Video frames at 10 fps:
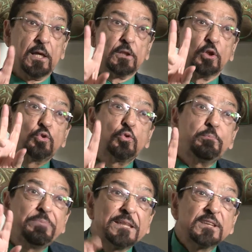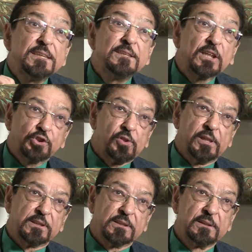the two biggest
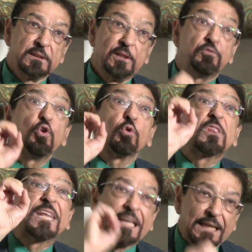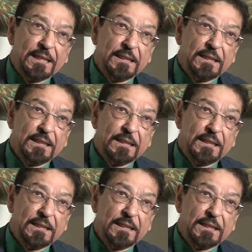industrialists, if not three,